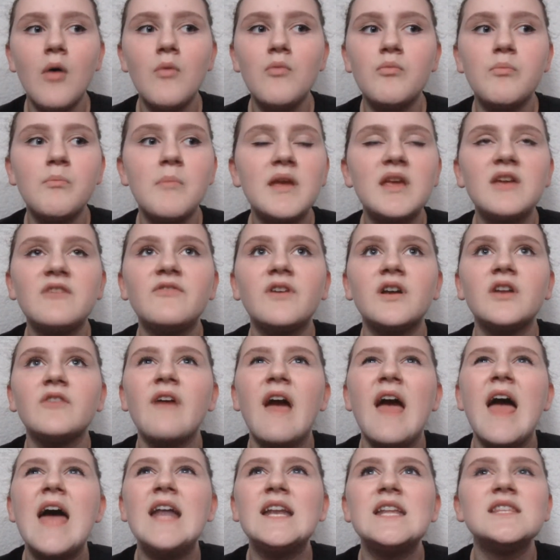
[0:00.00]
Making fun of
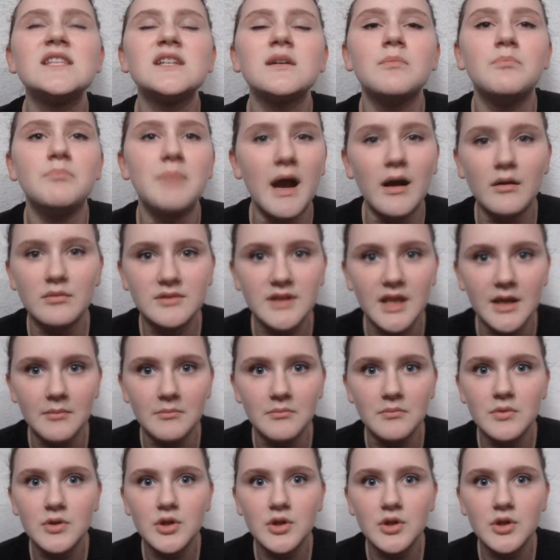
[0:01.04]
anything about them.